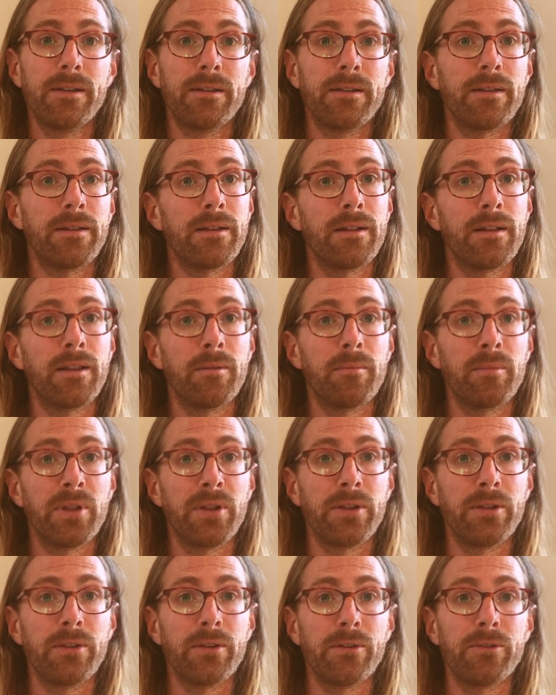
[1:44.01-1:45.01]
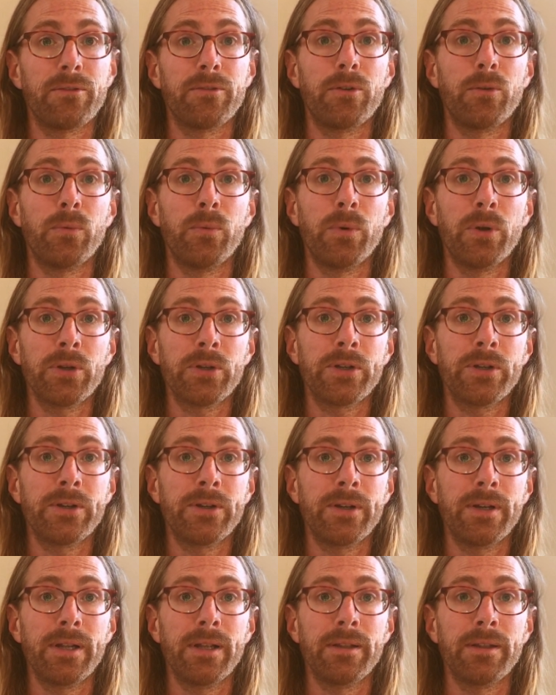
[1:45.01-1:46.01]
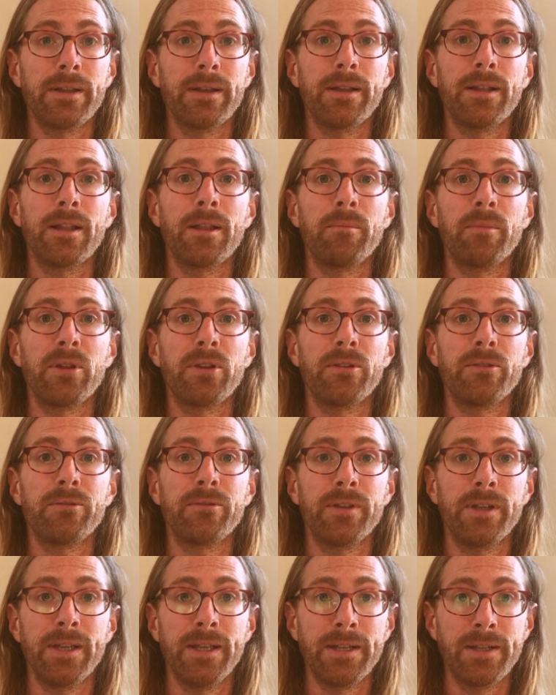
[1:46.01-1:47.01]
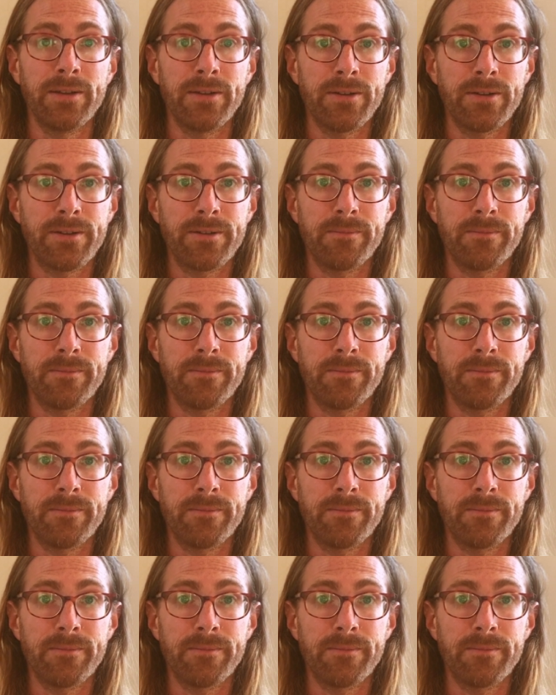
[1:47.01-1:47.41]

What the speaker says: the element of water, and the element of ether.